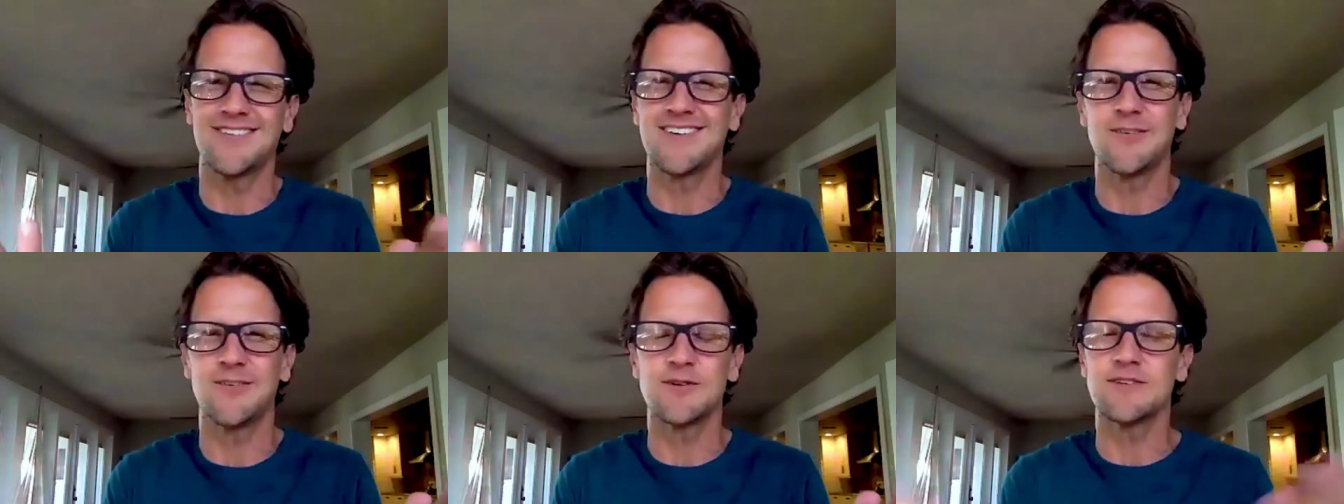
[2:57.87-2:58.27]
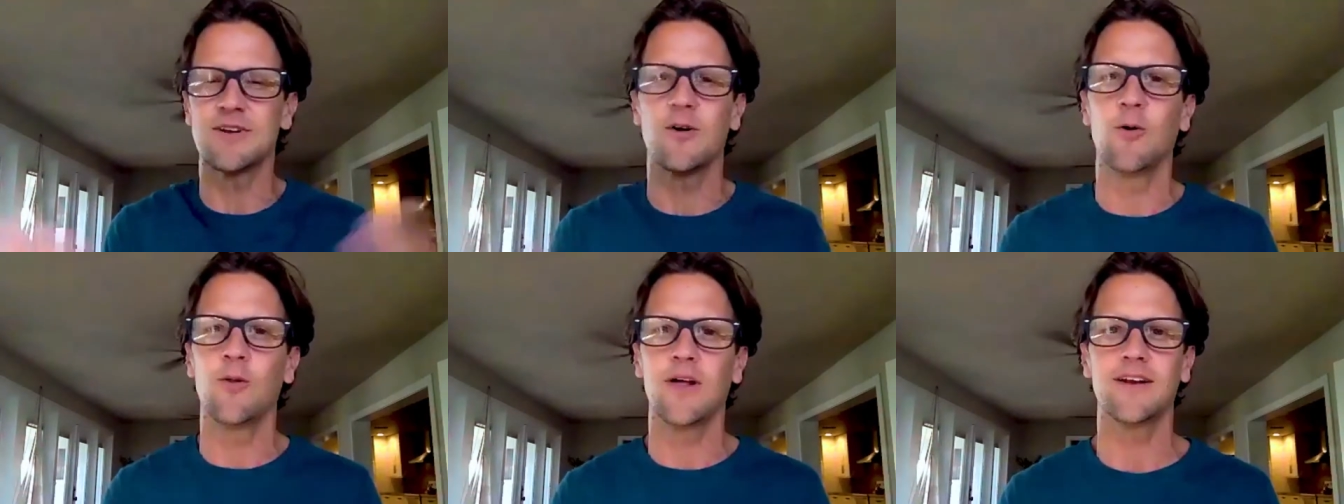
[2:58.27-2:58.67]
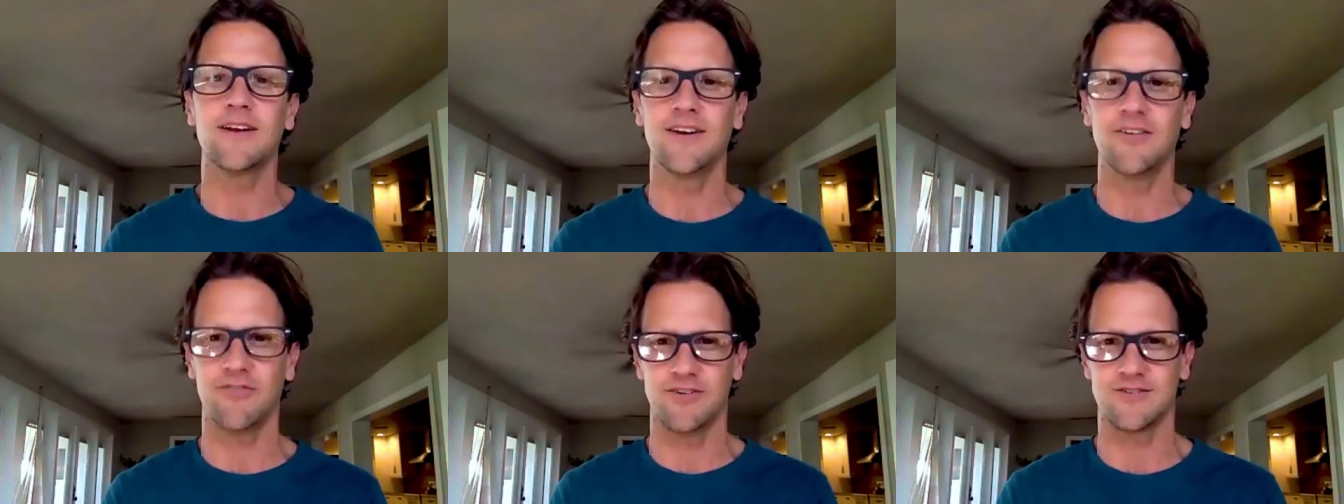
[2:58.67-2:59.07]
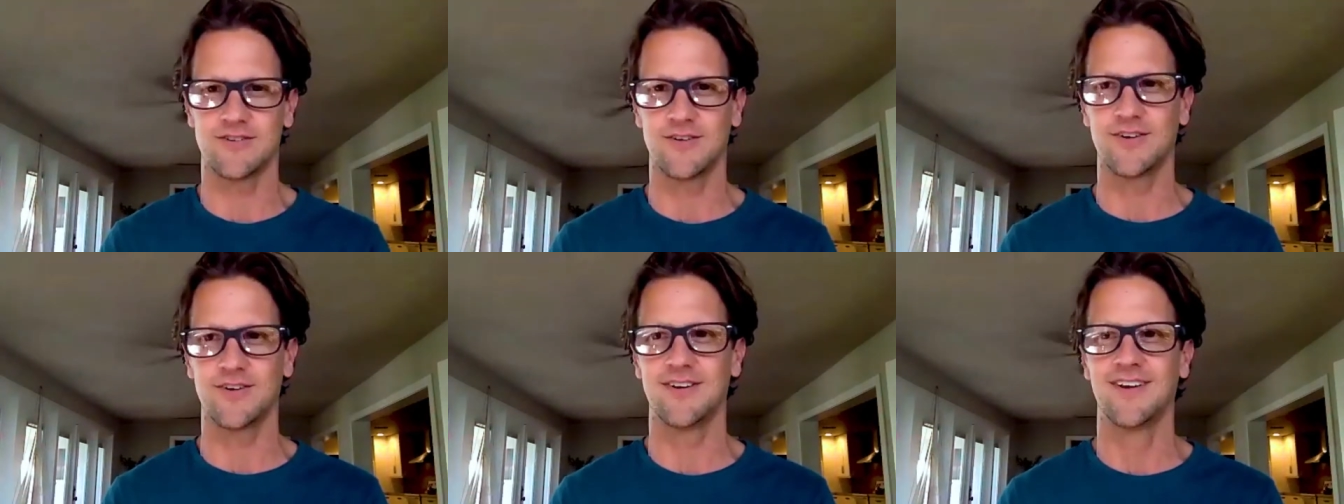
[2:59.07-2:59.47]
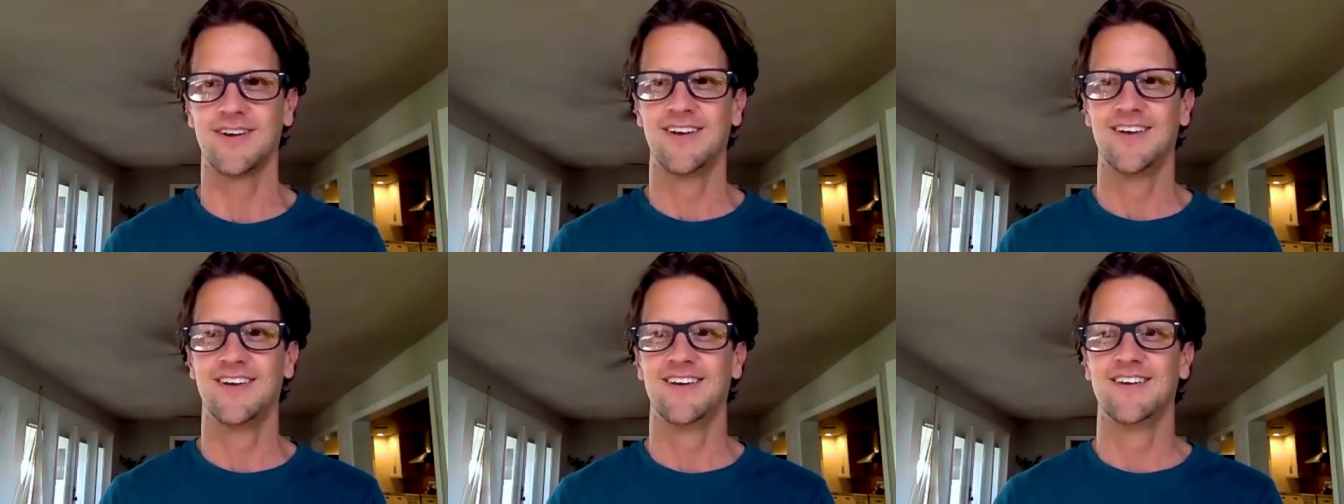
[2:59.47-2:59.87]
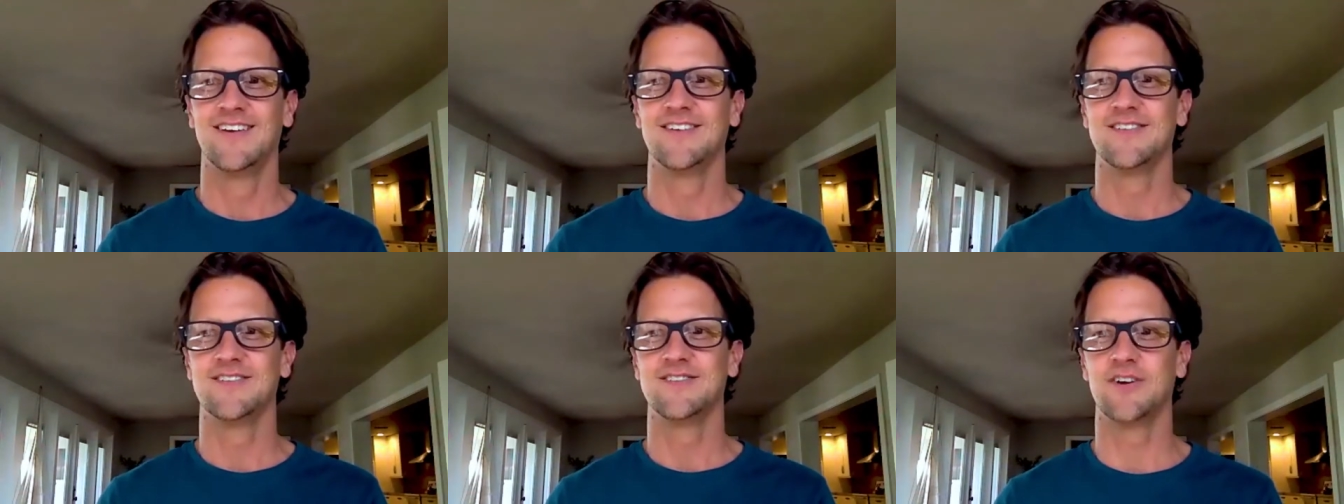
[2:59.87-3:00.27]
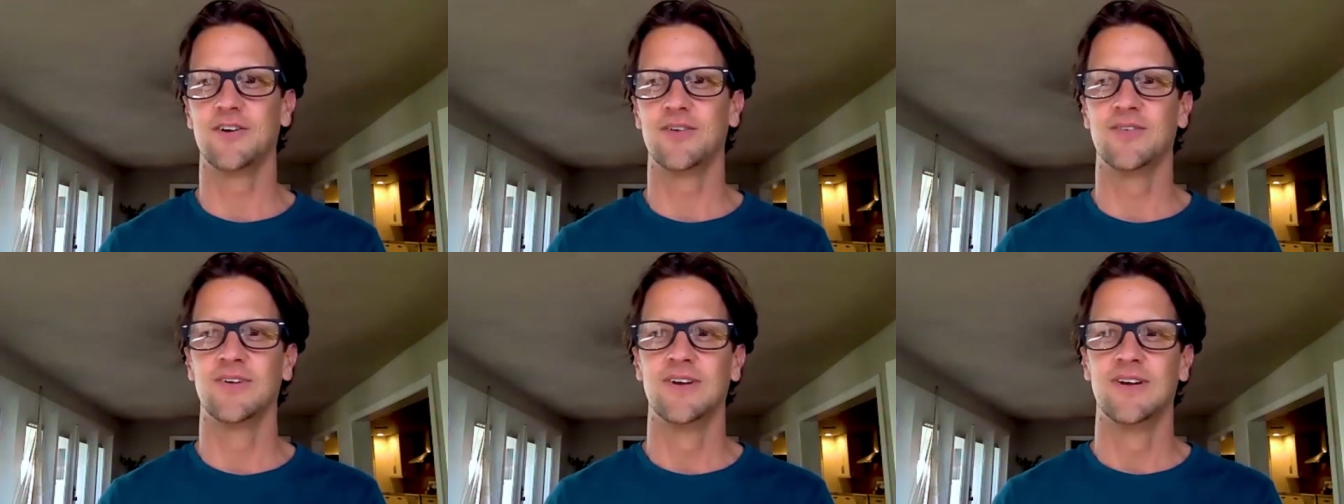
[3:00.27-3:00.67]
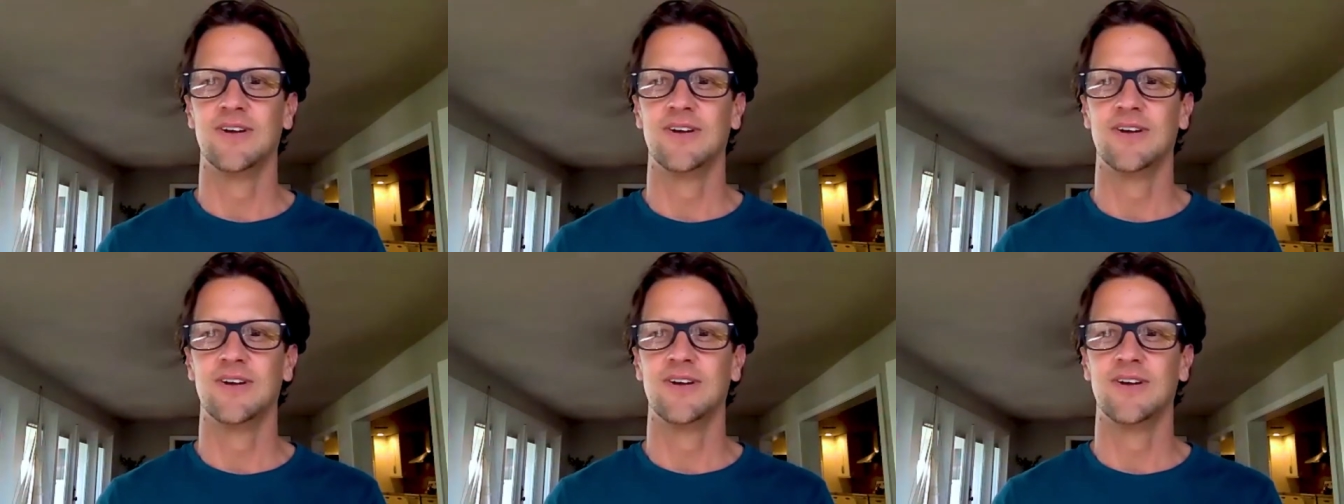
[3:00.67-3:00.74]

there wasn't a whole lot of difference to it. So